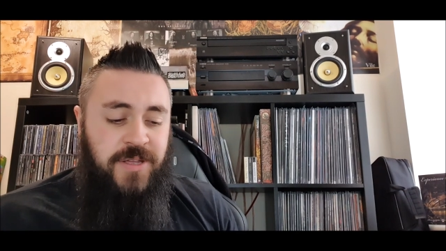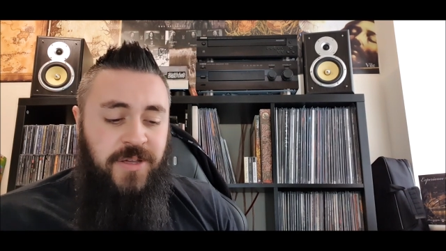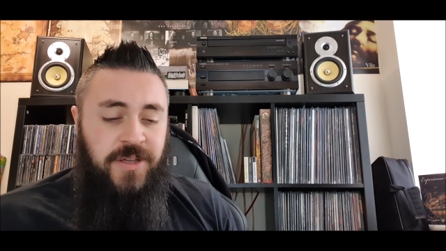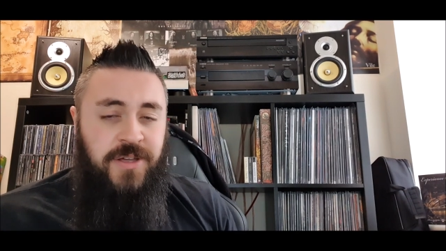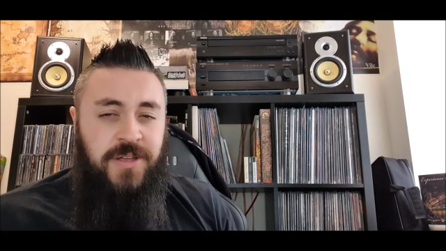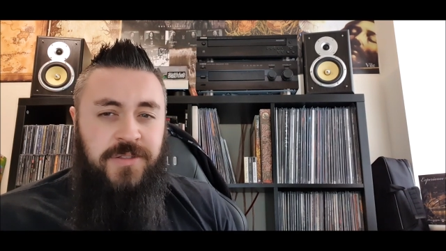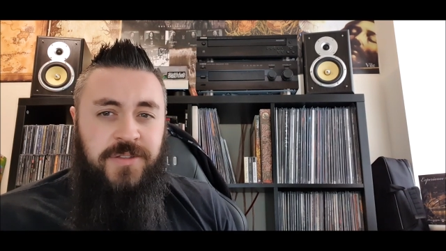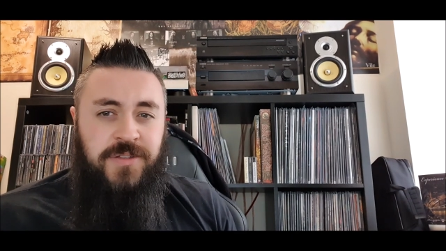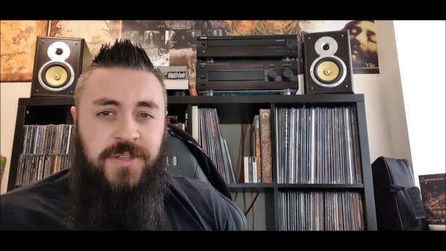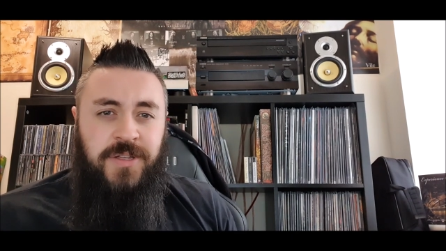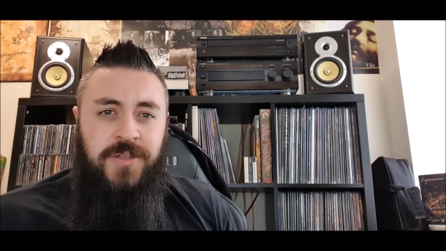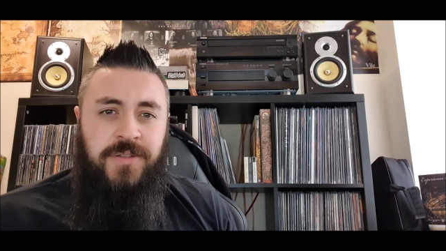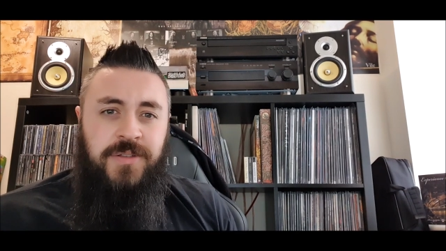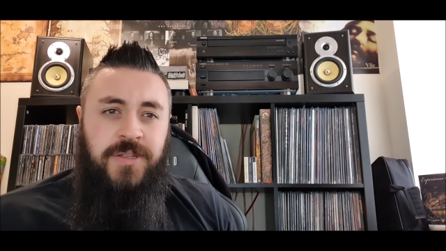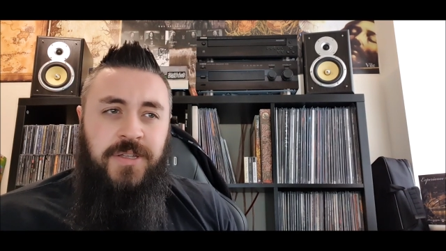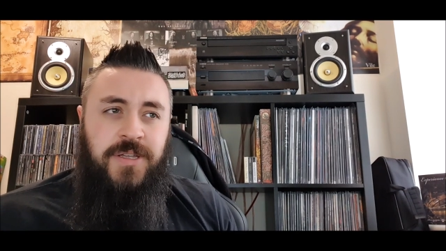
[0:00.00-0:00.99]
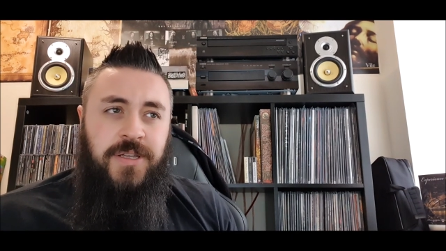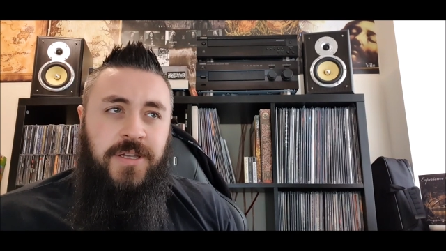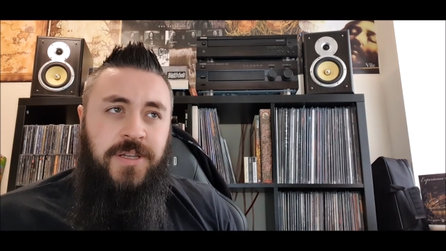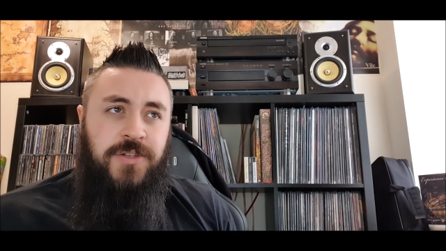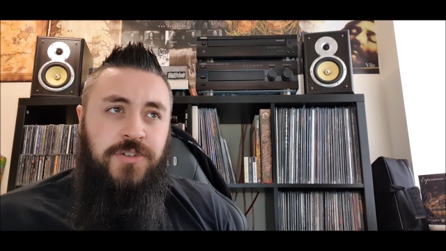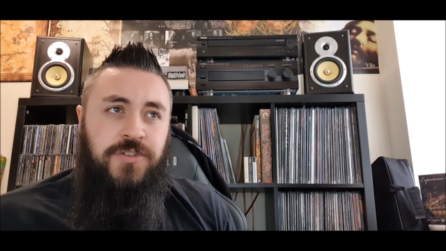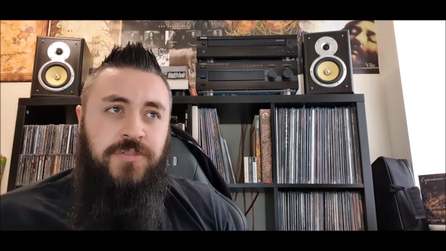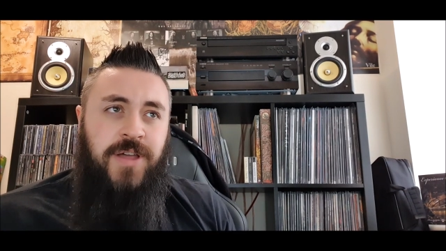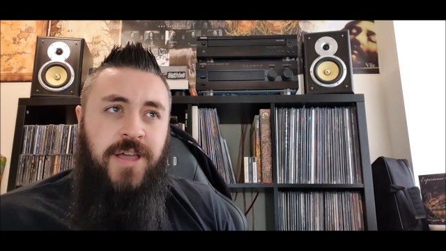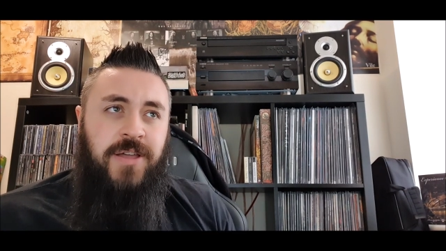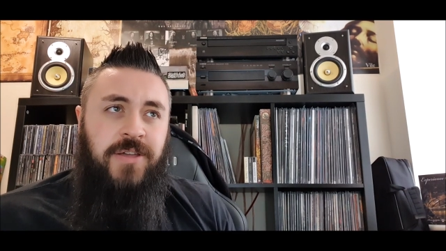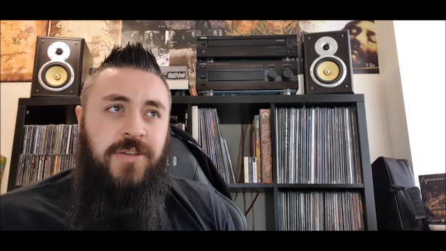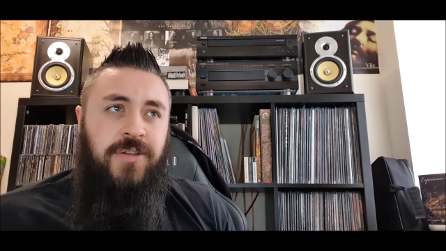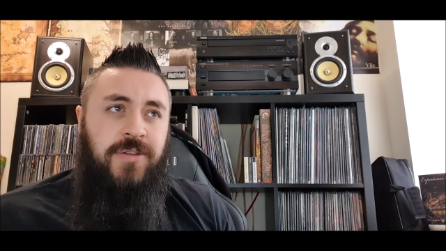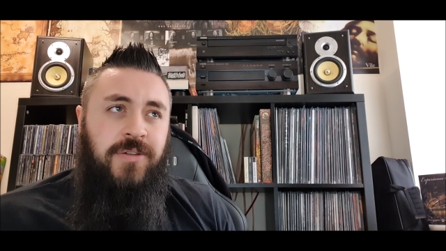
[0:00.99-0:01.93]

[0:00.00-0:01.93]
I heard the the uh, track,